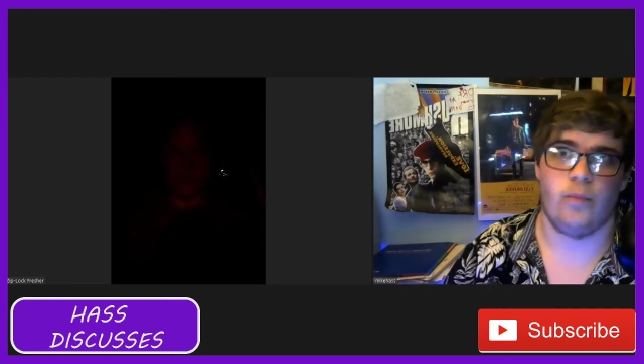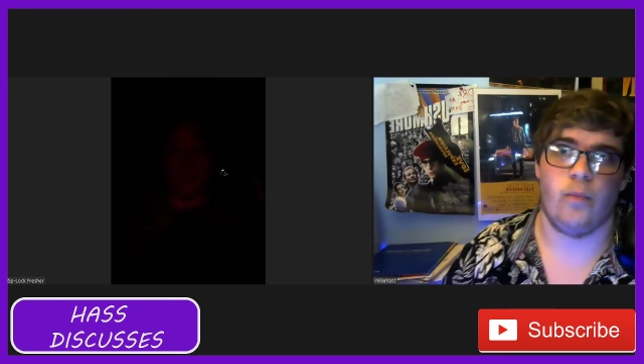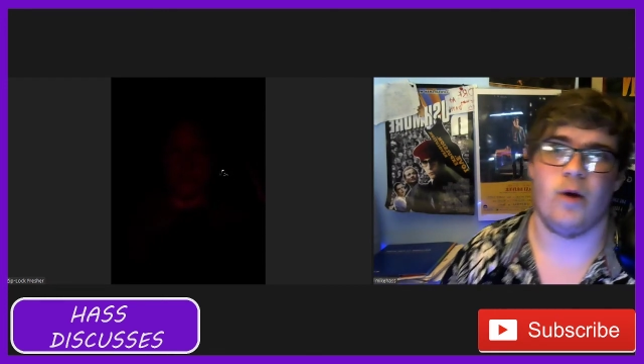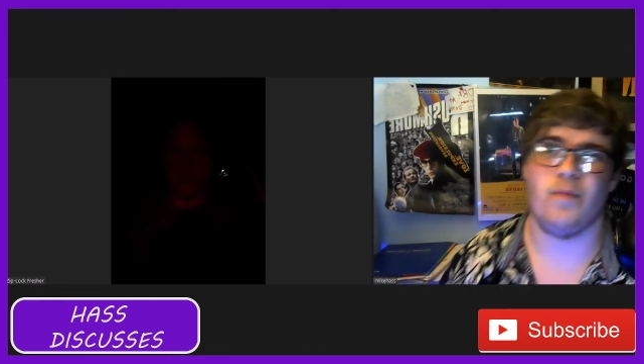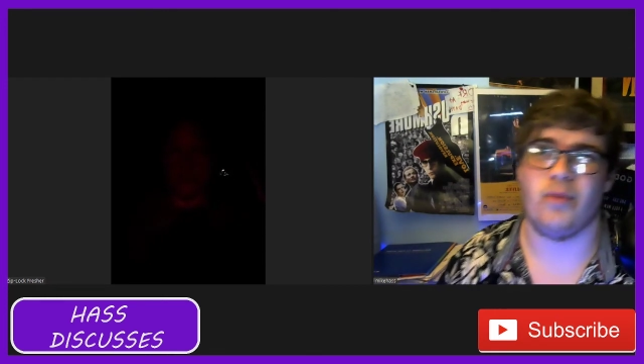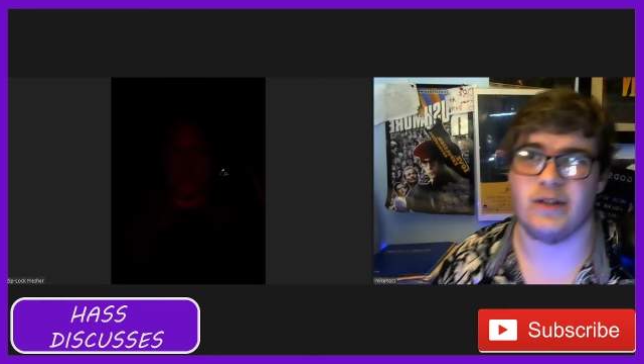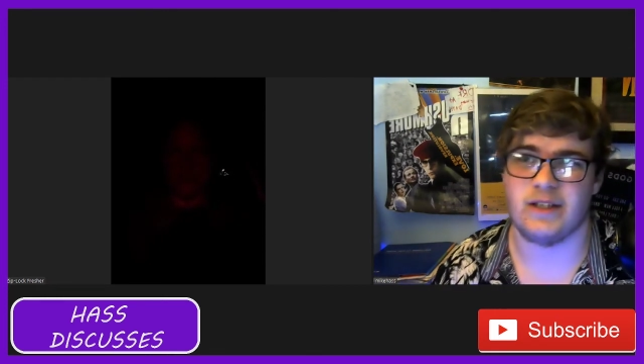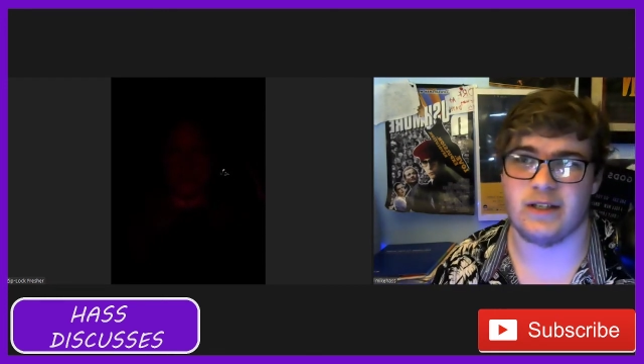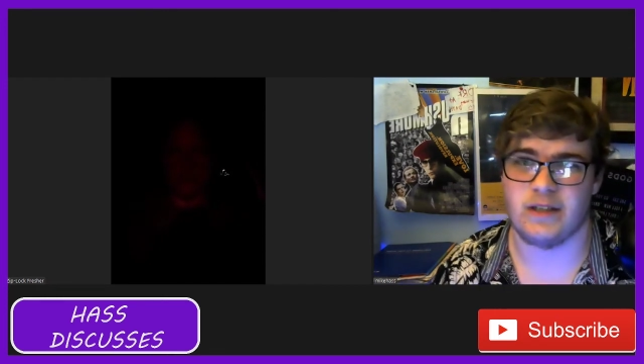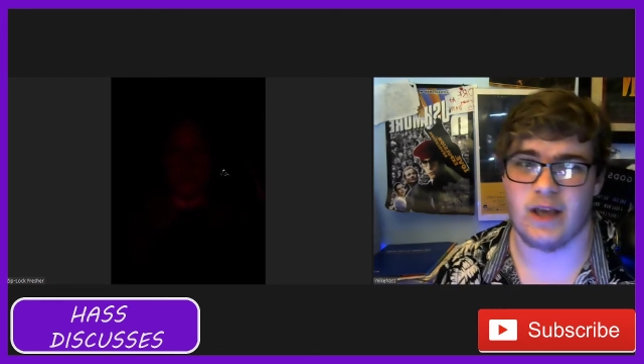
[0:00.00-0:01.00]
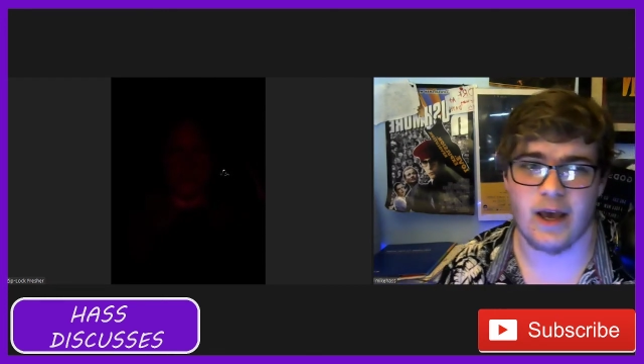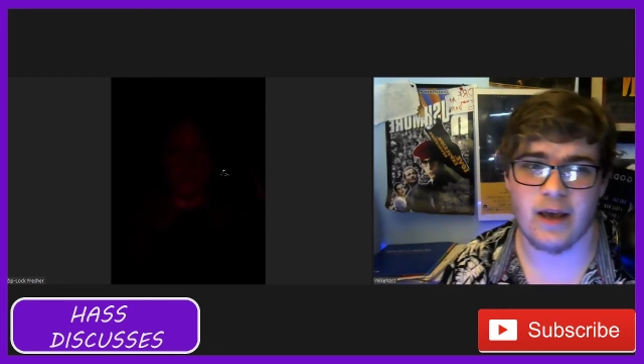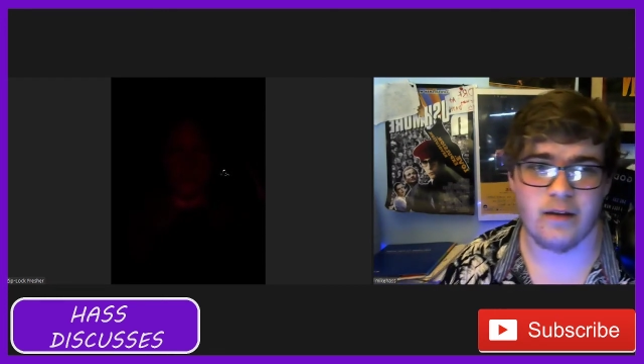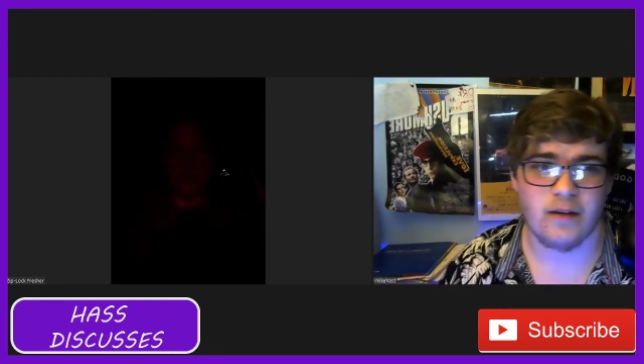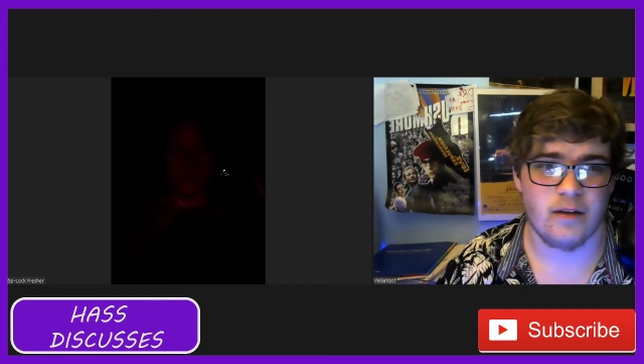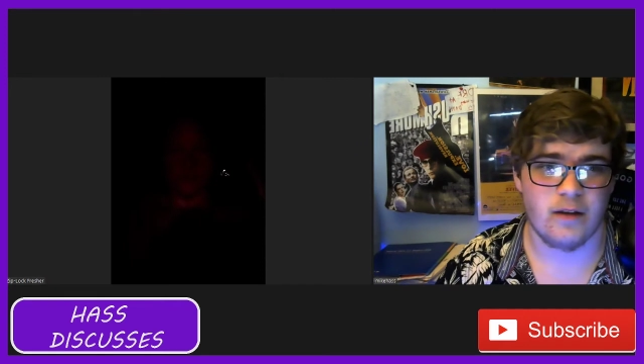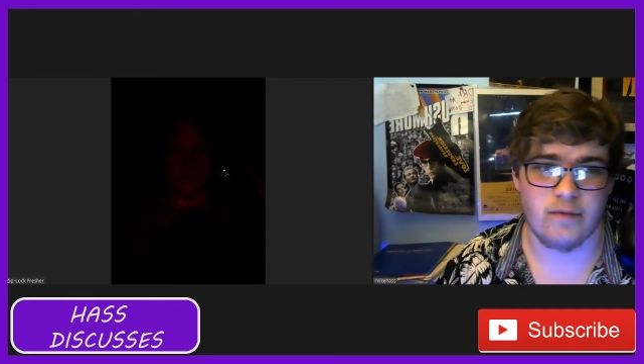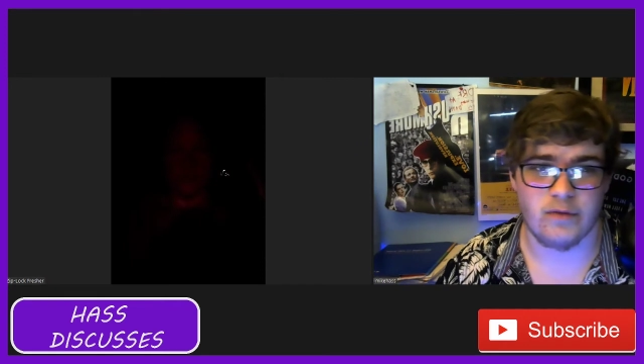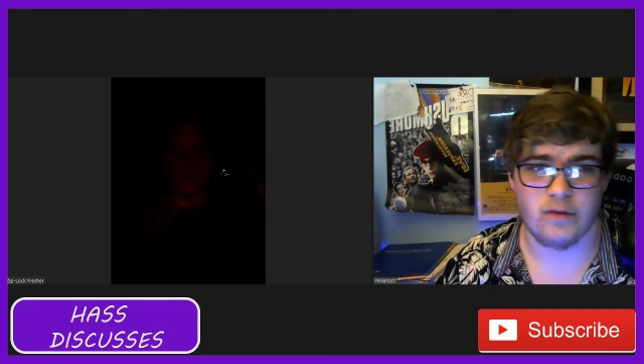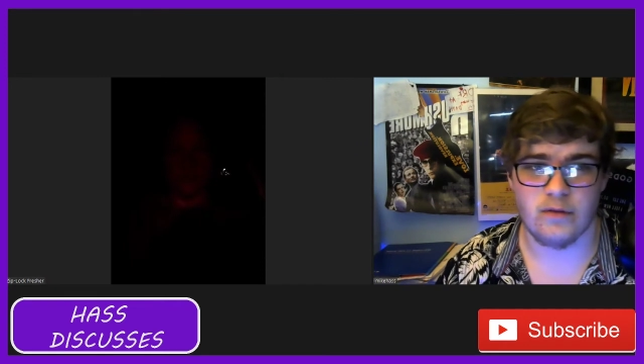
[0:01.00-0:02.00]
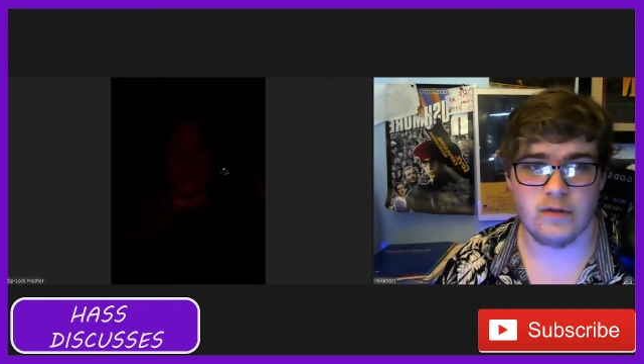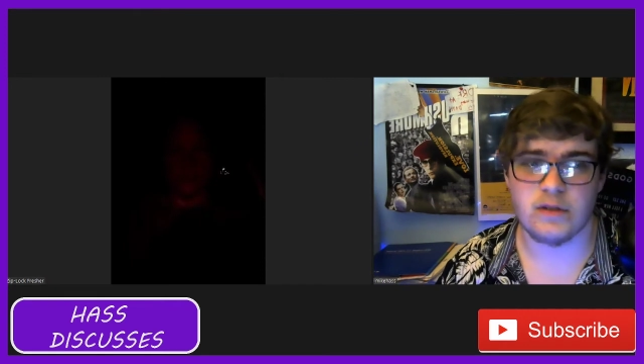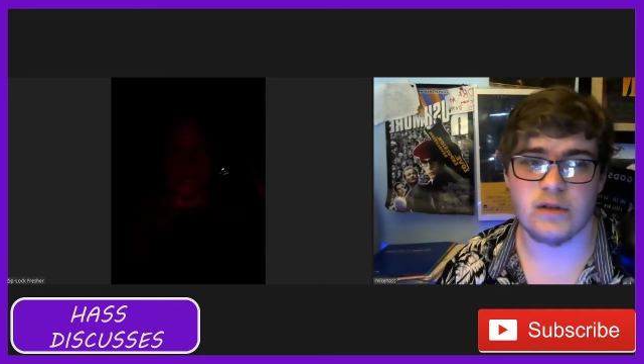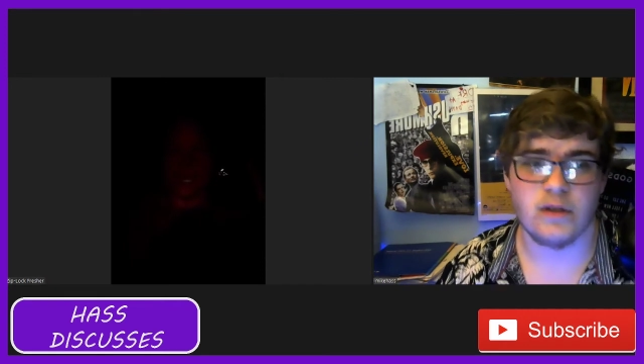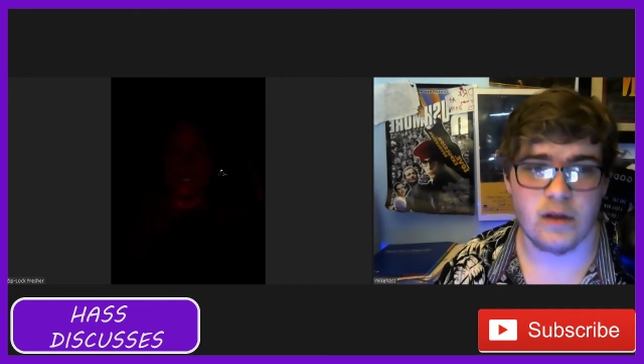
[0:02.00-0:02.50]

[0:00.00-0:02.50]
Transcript: 1.6k in views. Hey